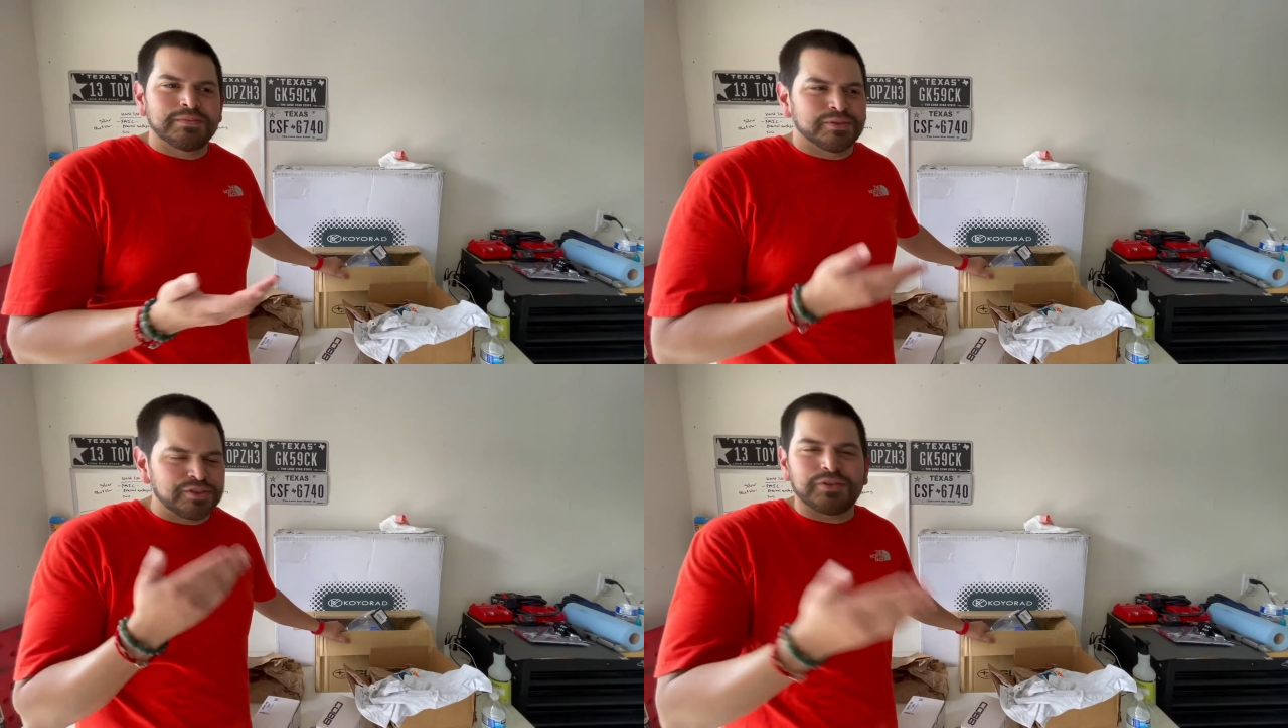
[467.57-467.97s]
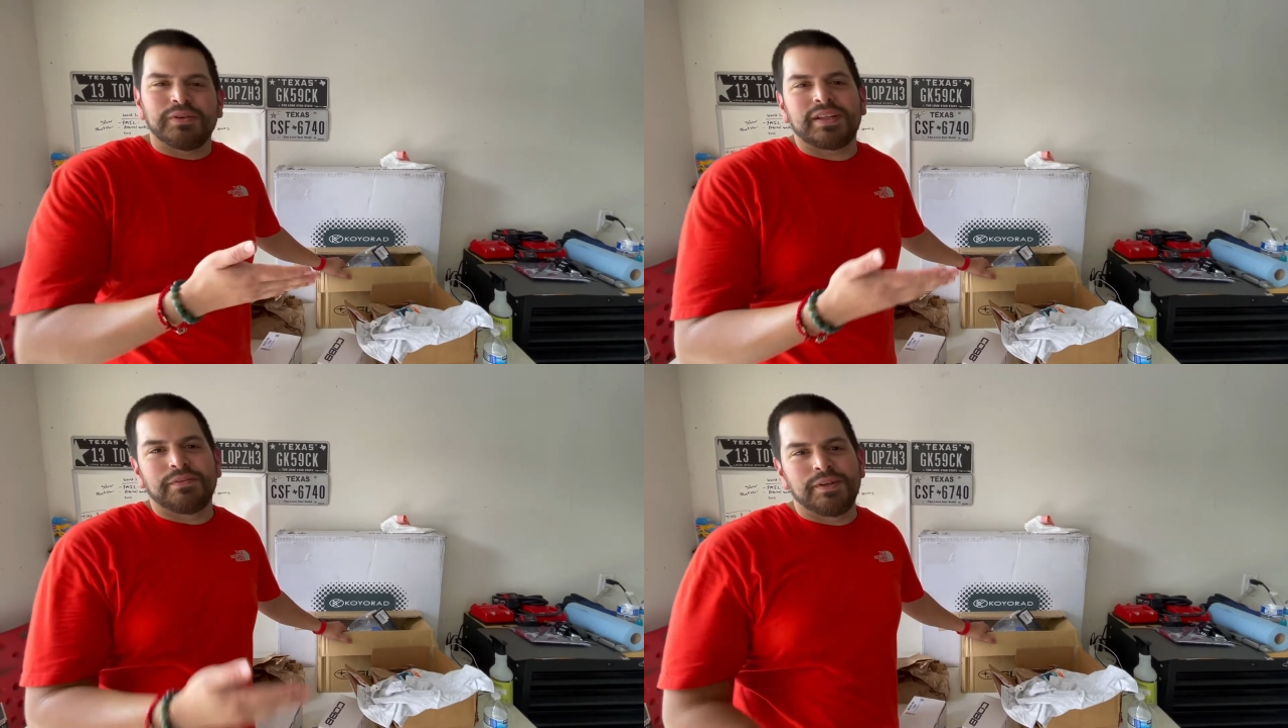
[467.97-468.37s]
So just go
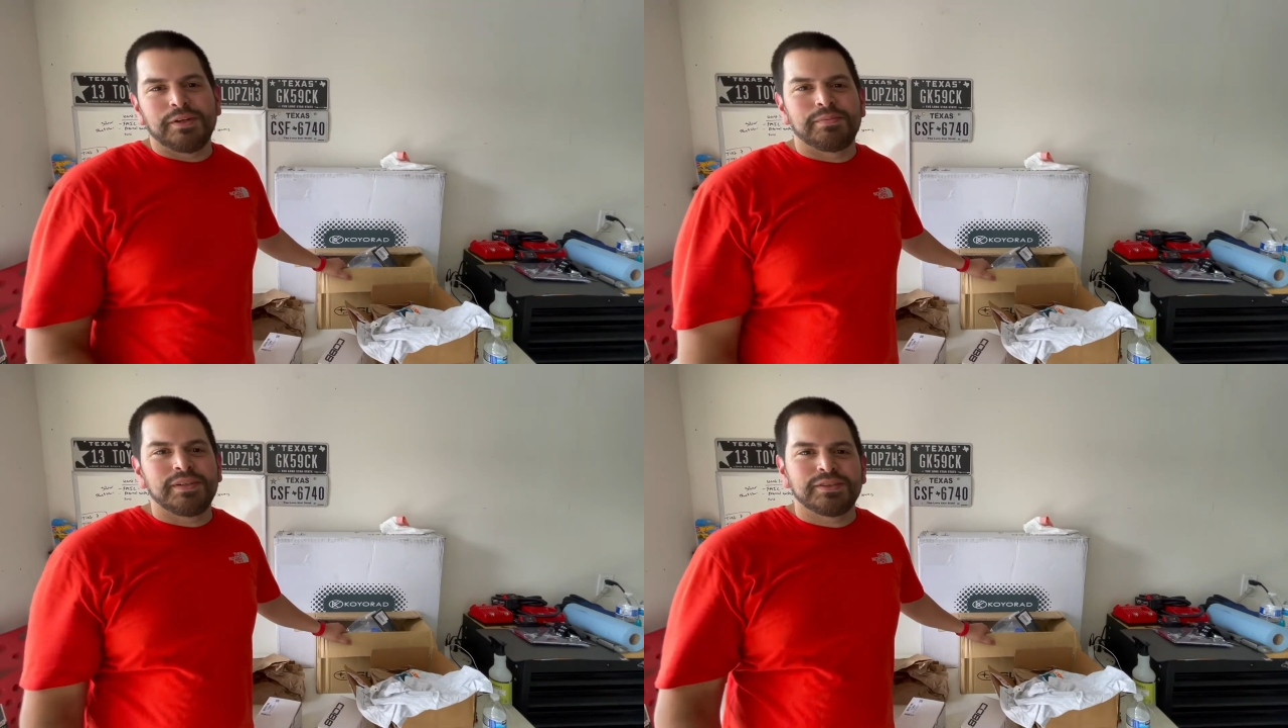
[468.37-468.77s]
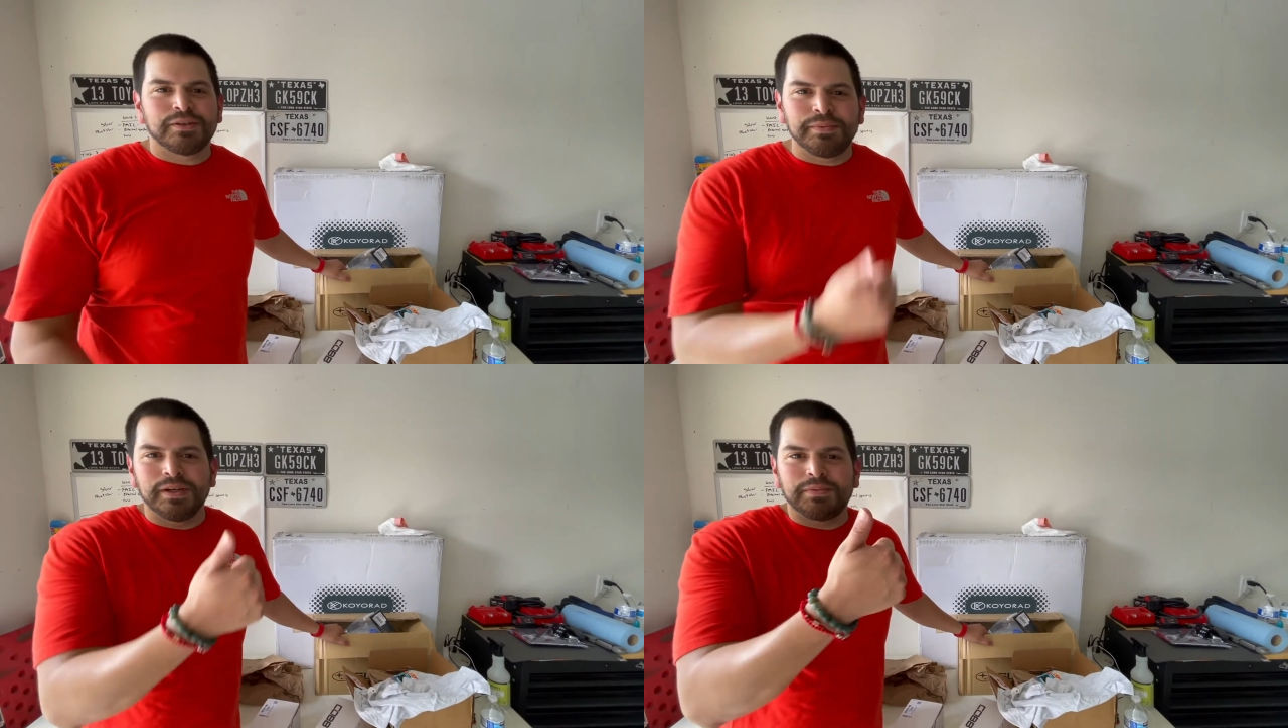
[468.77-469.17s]
like the video, please
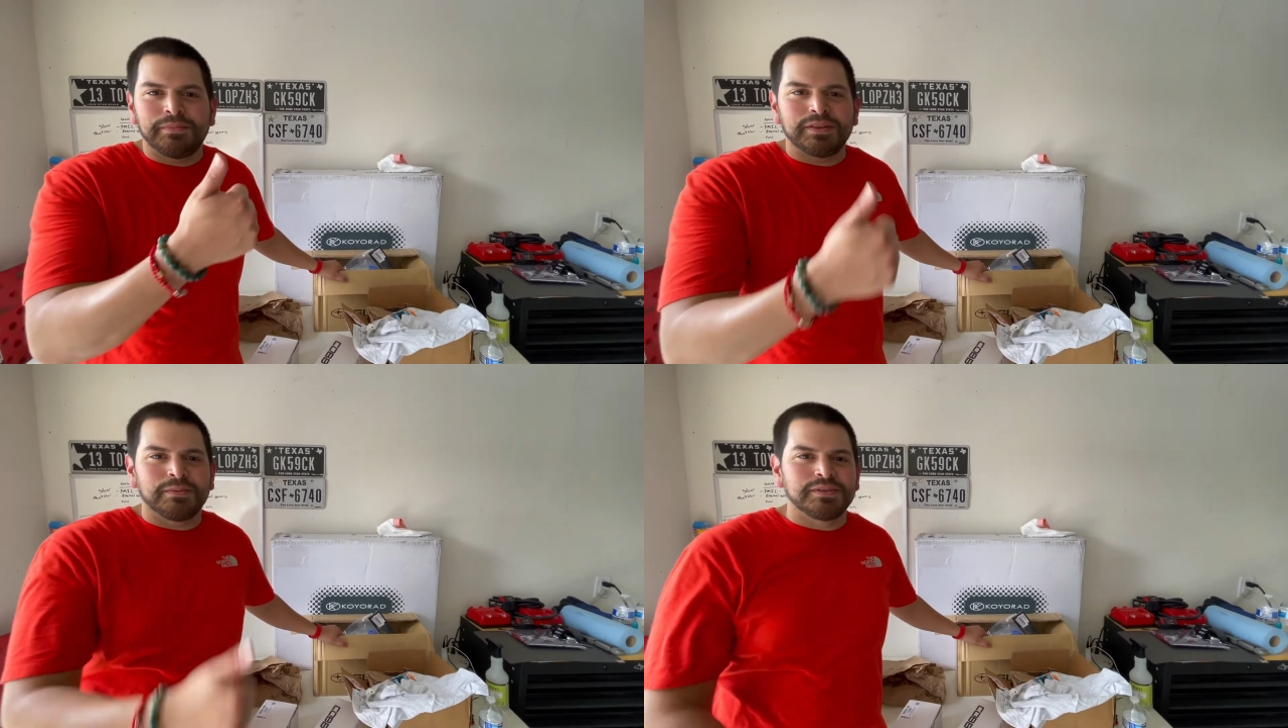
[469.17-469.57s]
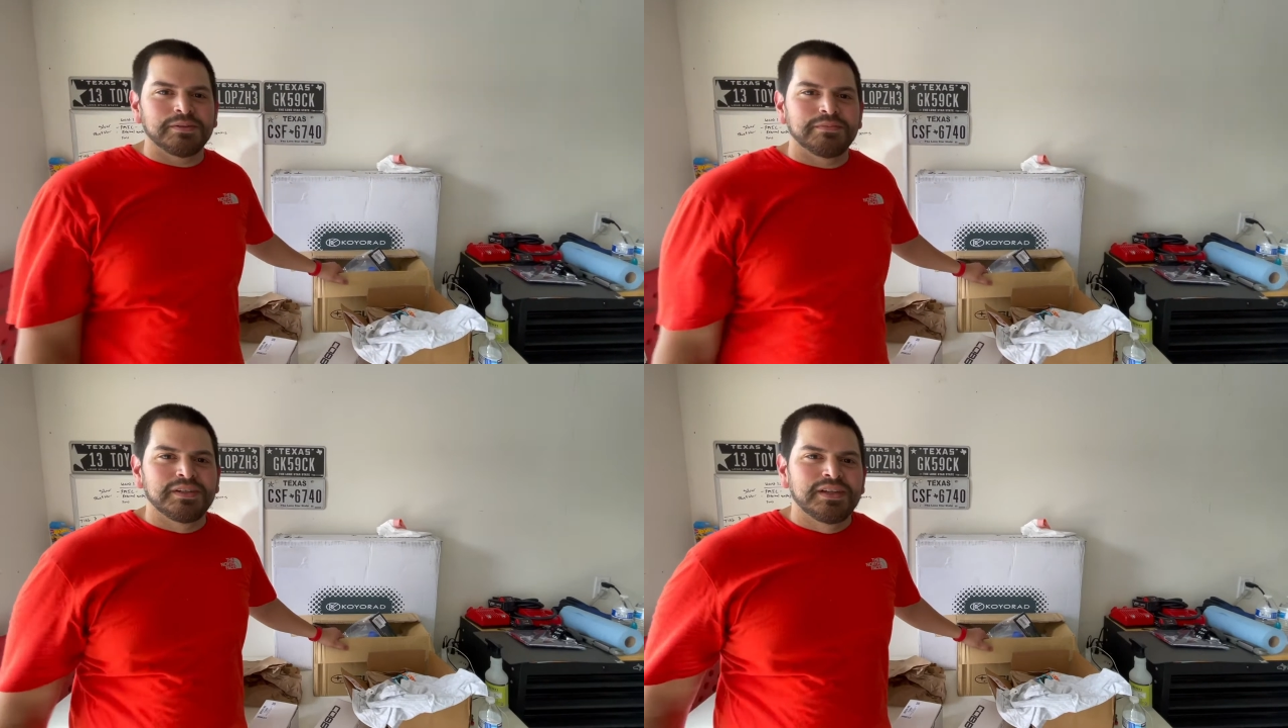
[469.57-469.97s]
hook me up, give me a thumbs up.
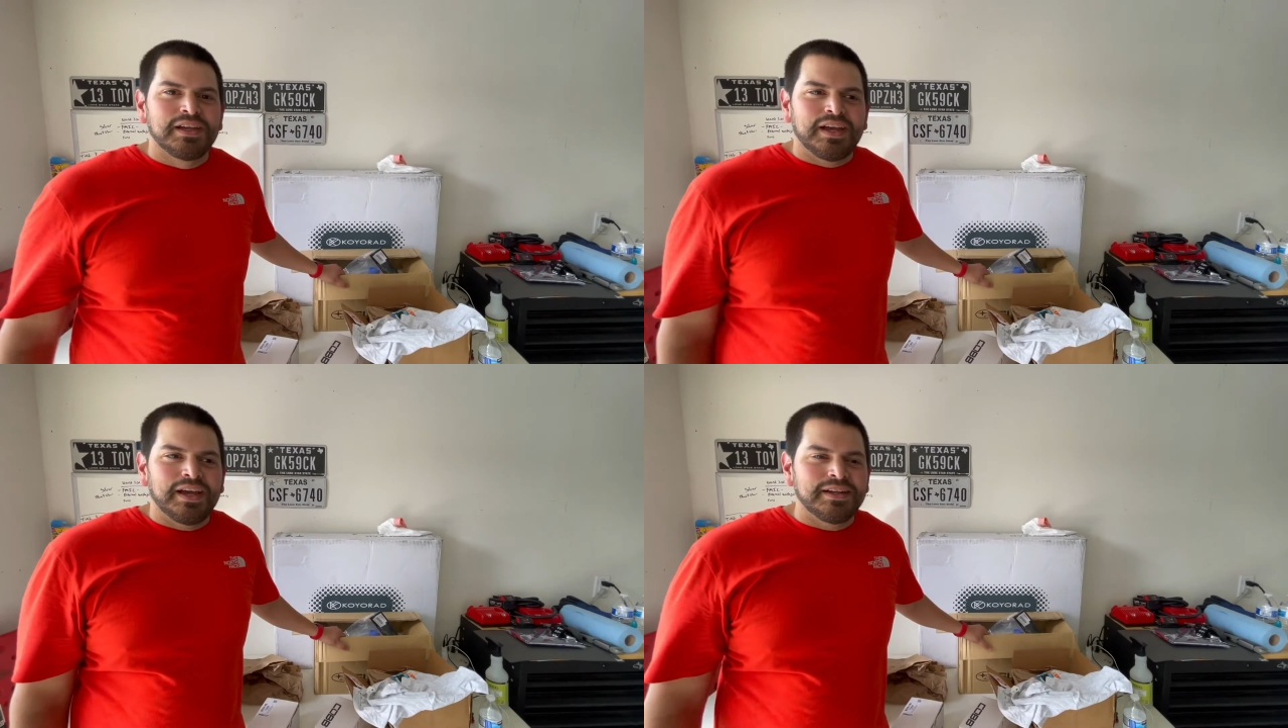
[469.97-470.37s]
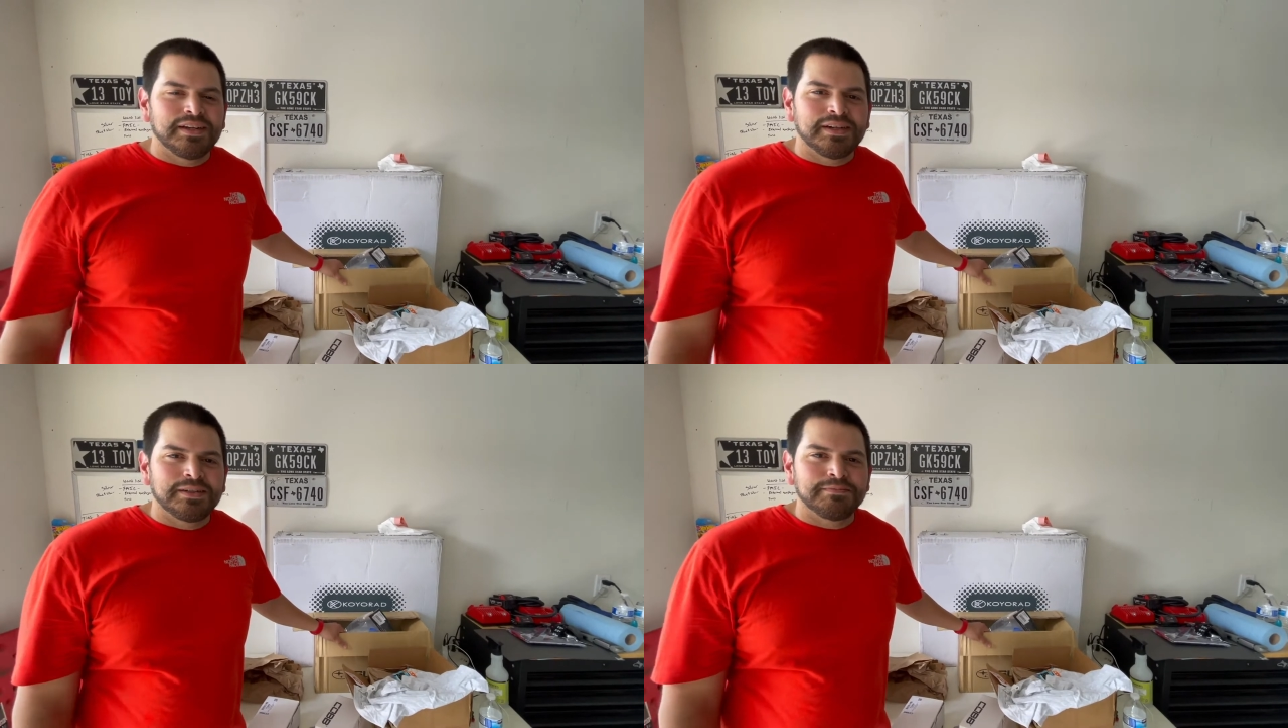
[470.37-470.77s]
And
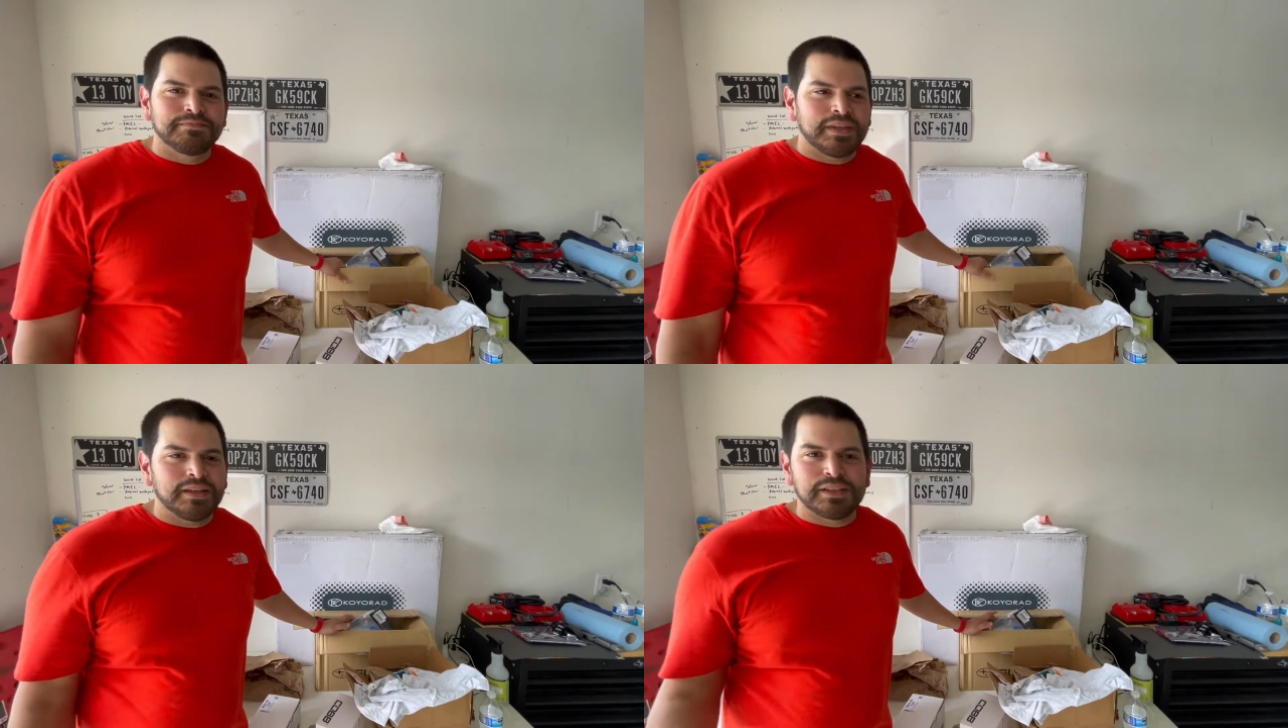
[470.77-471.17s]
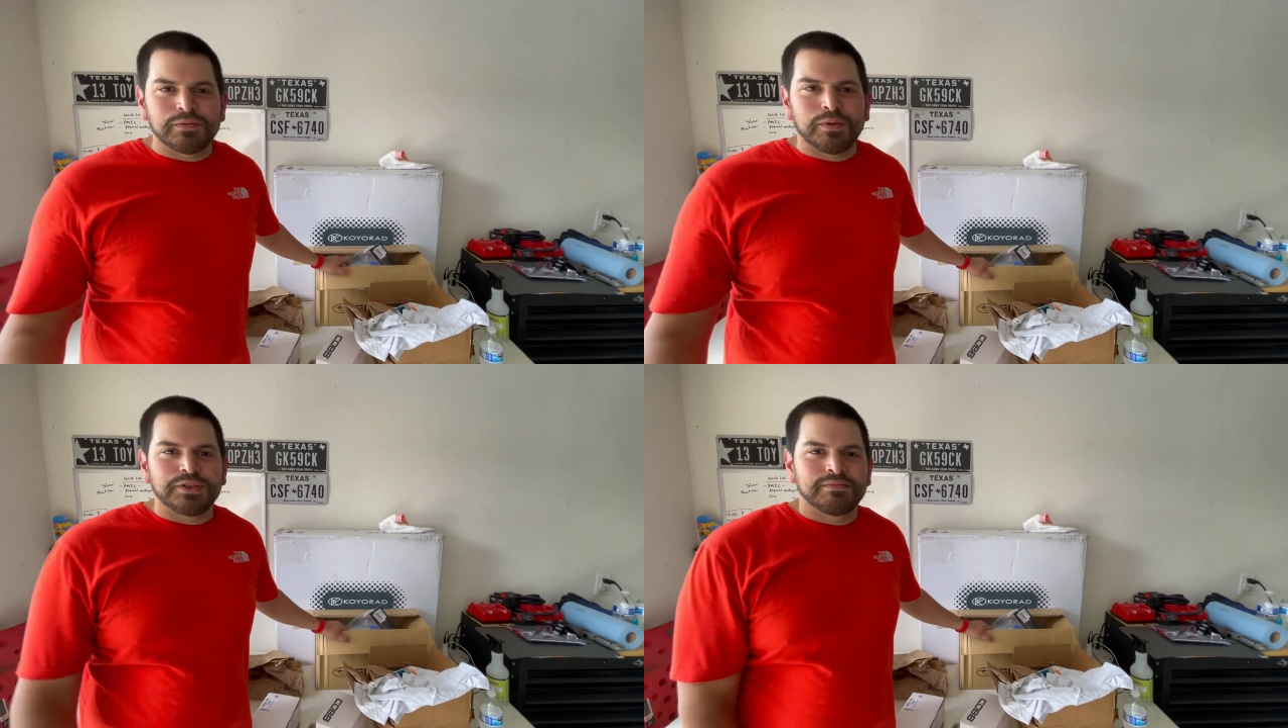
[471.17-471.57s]
yeah, thanks
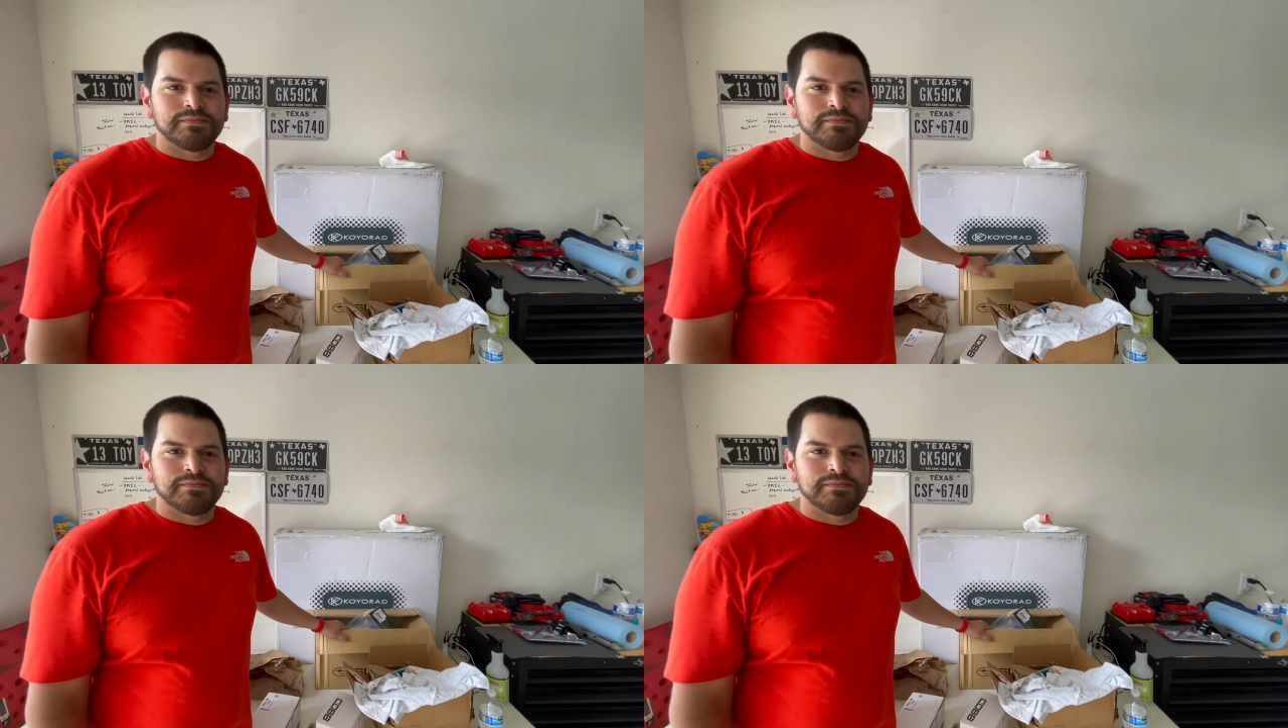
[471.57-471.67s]
for watching.